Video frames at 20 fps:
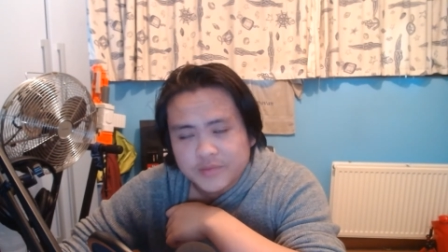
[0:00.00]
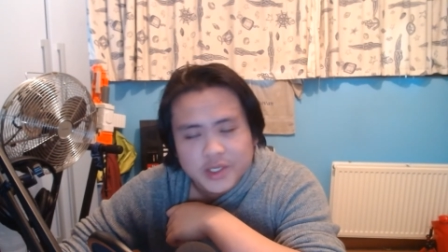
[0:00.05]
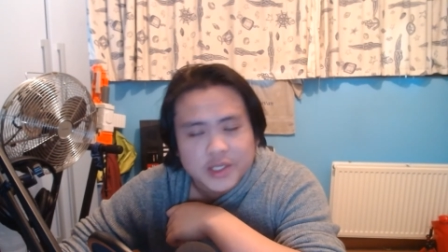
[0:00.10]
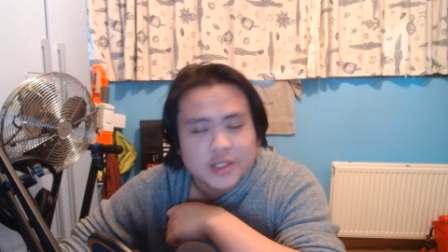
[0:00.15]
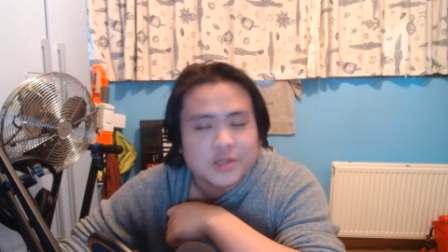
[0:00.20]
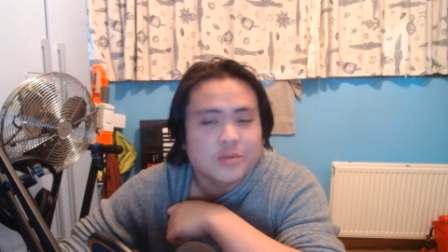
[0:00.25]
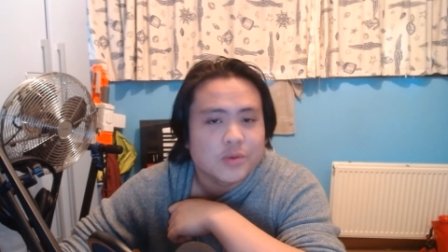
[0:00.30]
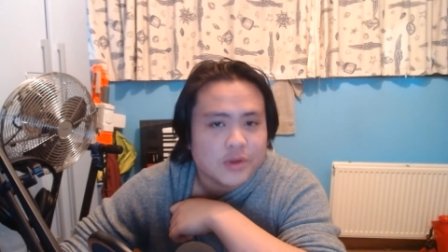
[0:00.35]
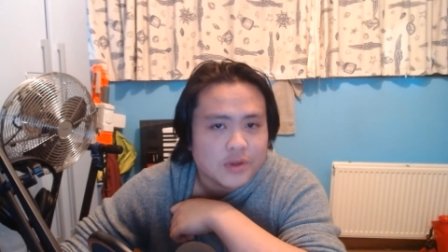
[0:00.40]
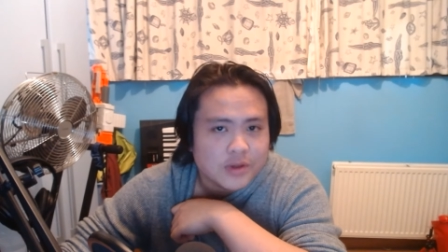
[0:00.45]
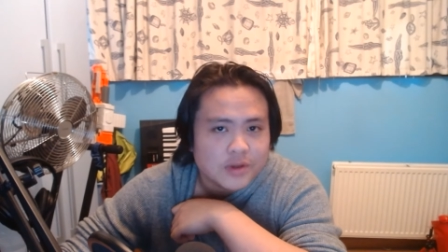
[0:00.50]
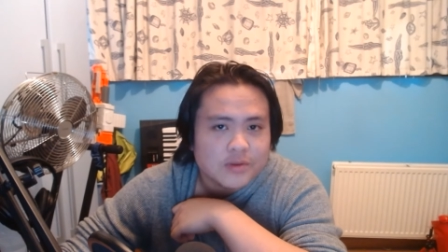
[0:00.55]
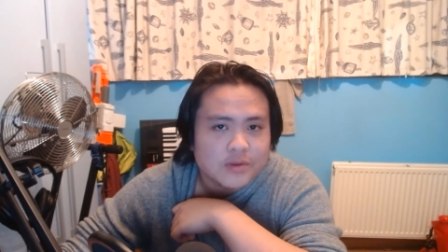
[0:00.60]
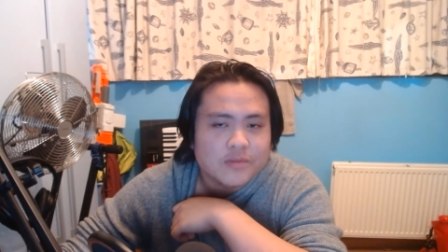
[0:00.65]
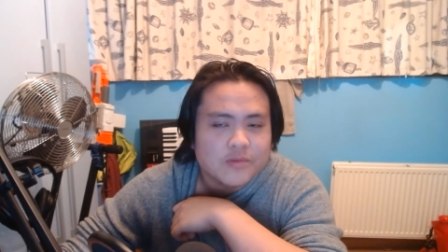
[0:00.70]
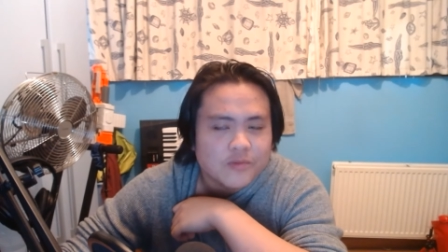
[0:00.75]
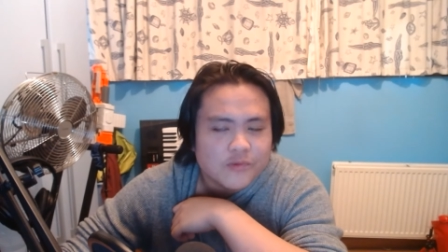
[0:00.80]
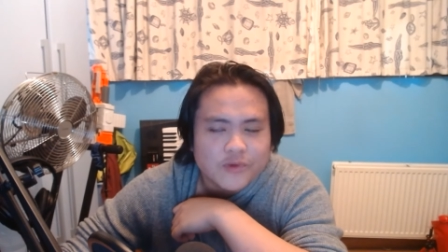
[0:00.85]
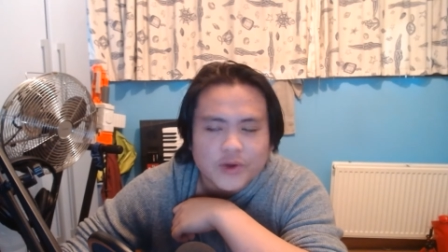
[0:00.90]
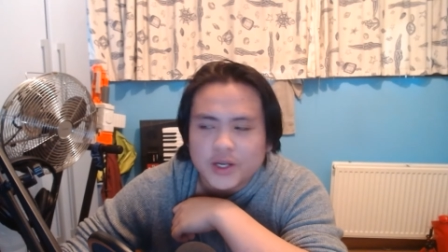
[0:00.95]
That's pretty
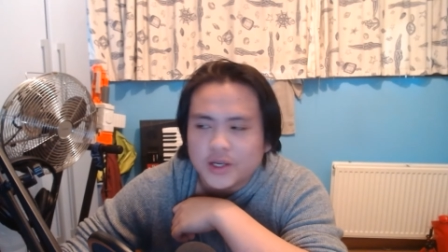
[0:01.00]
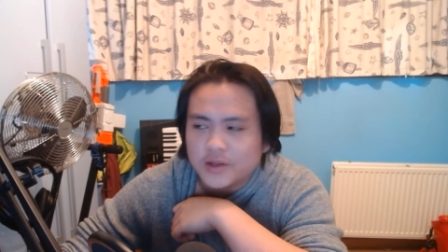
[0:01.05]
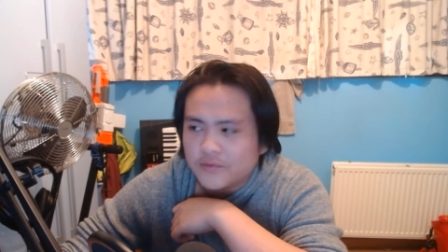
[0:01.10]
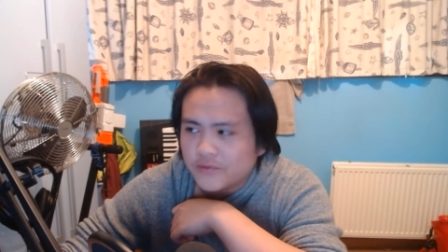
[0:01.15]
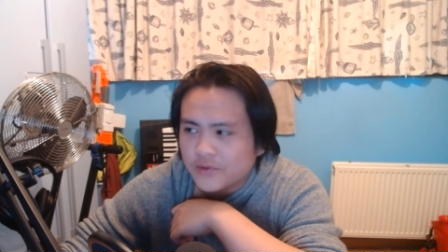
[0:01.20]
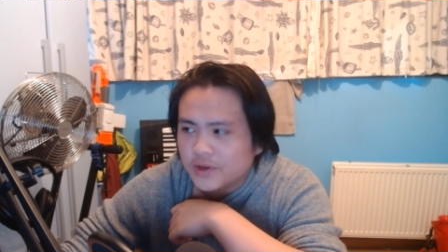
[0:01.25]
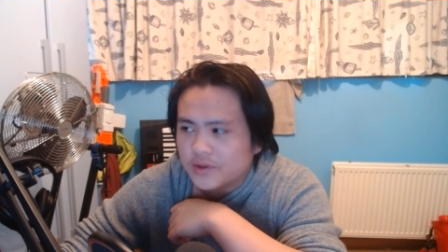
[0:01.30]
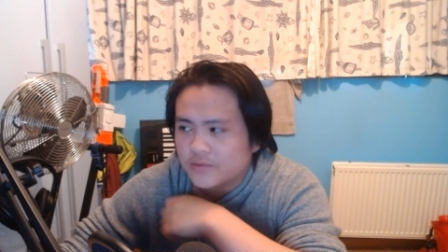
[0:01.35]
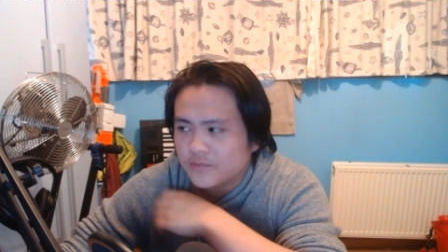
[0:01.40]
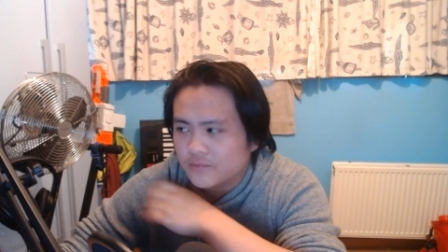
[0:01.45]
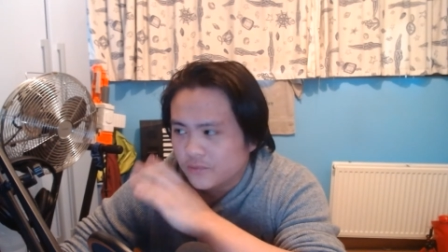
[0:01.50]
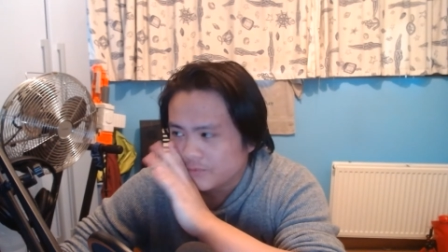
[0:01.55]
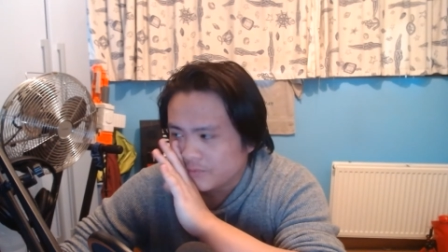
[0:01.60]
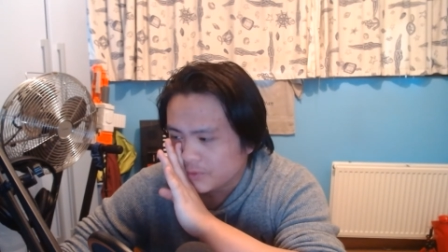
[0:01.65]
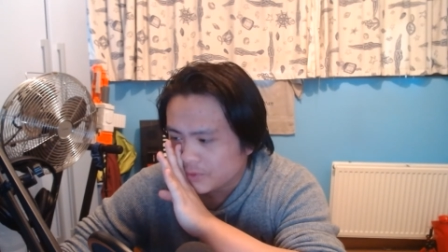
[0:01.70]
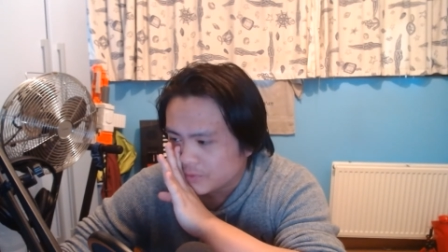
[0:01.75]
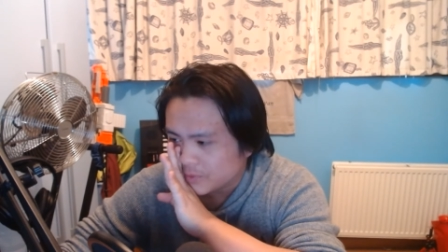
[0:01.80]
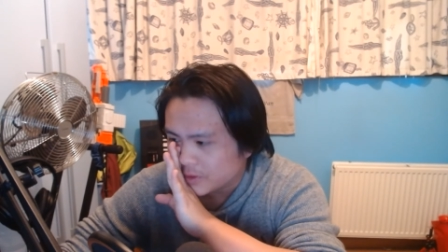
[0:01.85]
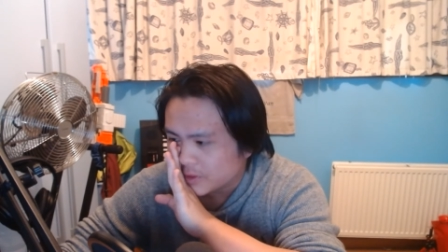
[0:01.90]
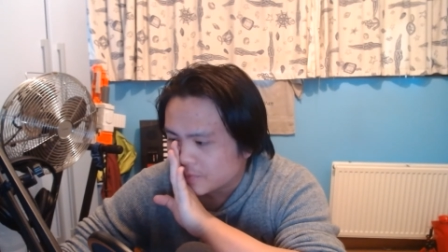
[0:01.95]
fucking fun
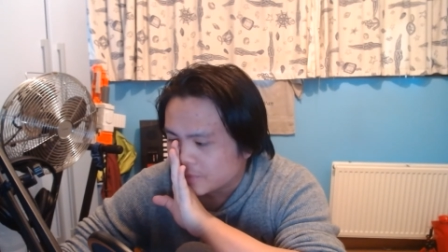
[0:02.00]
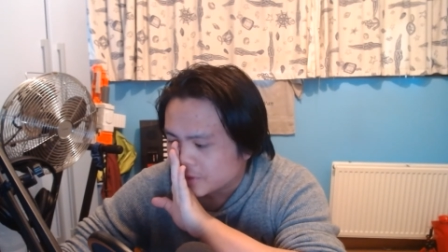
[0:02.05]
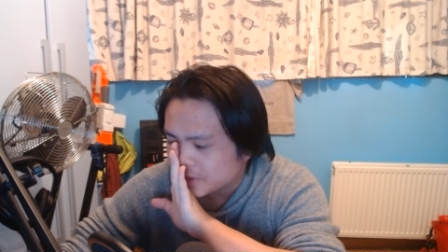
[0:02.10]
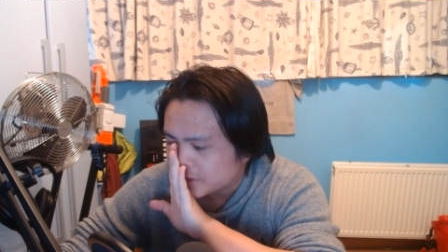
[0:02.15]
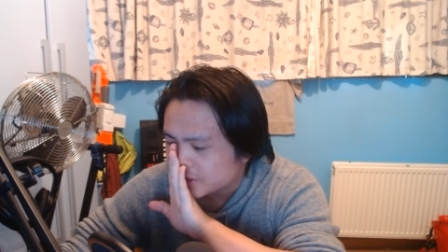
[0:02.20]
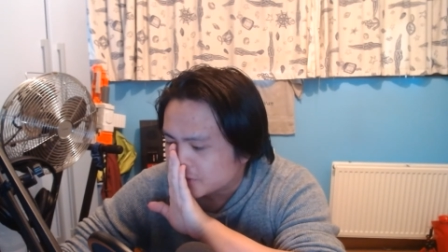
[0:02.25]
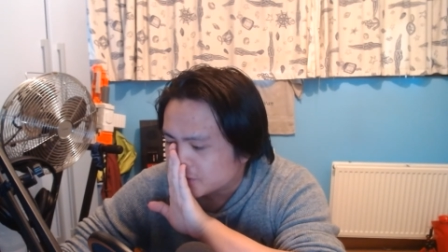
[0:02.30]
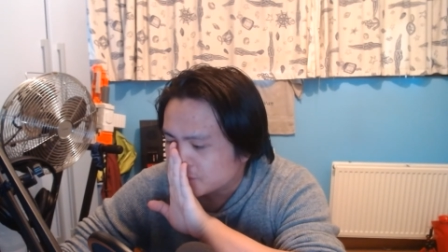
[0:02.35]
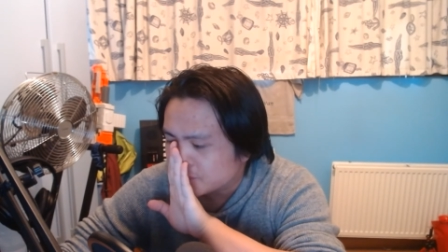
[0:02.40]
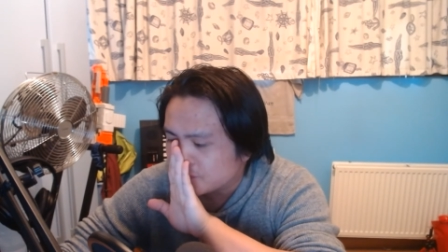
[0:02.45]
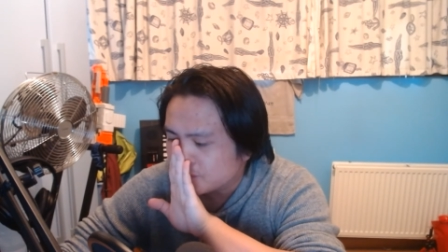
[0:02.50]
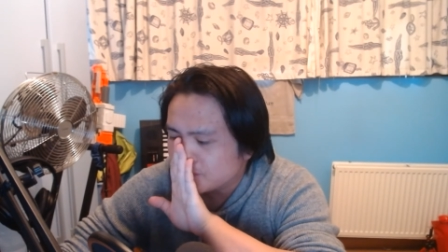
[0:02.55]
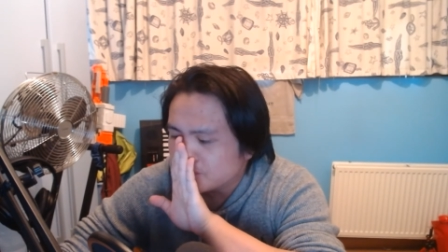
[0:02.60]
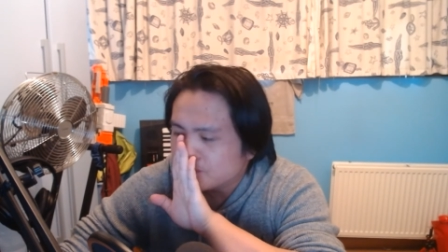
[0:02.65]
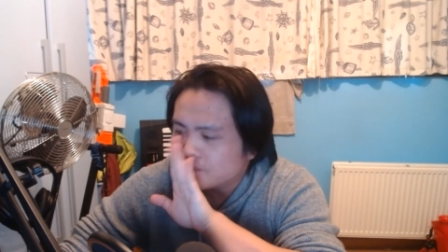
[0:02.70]
review coming soon.